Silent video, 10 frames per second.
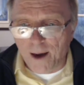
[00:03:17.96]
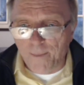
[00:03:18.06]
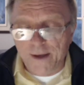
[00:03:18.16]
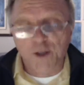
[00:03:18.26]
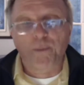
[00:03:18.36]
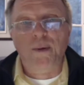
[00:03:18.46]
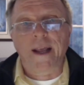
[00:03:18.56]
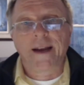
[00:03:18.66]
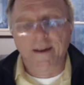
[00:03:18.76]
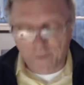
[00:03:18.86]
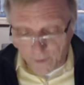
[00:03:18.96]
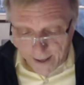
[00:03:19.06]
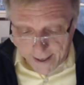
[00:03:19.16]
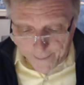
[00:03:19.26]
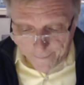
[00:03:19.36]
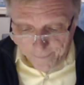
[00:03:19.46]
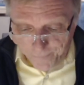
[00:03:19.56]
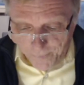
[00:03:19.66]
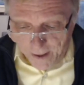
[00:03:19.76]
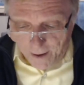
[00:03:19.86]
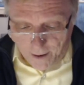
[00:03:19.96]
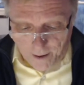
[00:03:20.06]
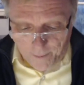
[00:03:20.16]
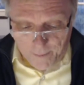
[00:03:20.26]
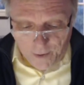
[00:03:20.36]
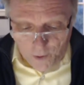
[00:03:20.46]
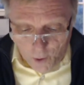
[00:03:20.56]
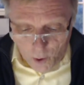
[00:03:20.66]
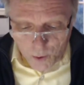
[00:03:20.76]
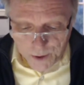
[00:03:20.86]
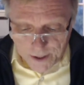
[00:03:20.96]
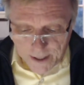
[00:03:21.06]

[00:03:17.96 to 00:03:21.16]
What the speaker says: as you're planning for that. Those